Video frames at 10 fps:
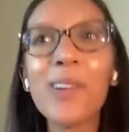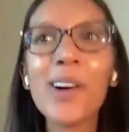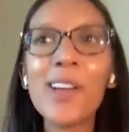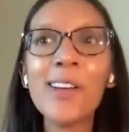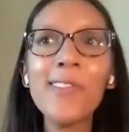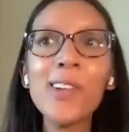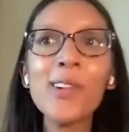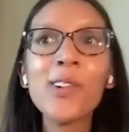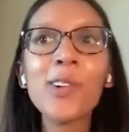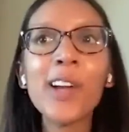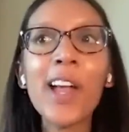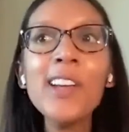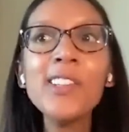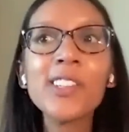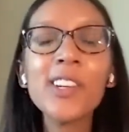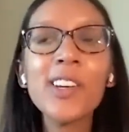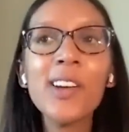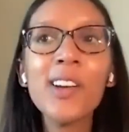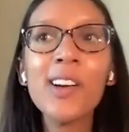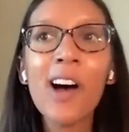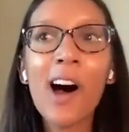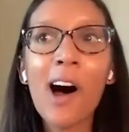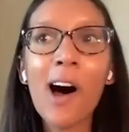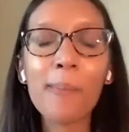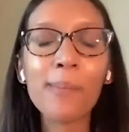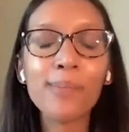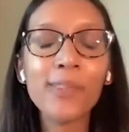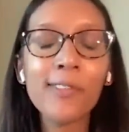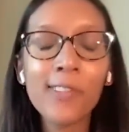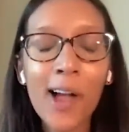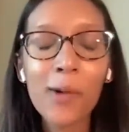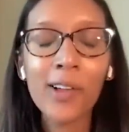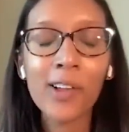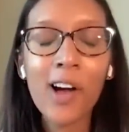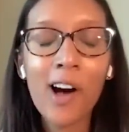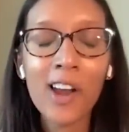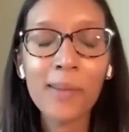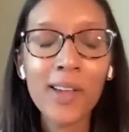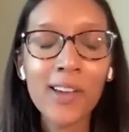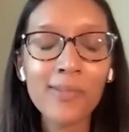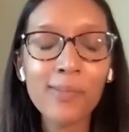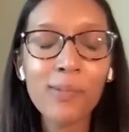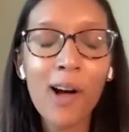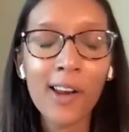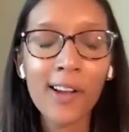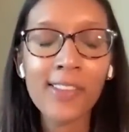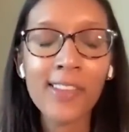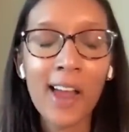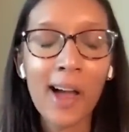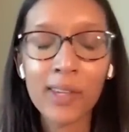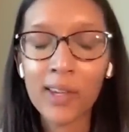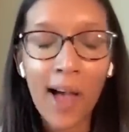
But if you create um, the flywheel economy of products and out,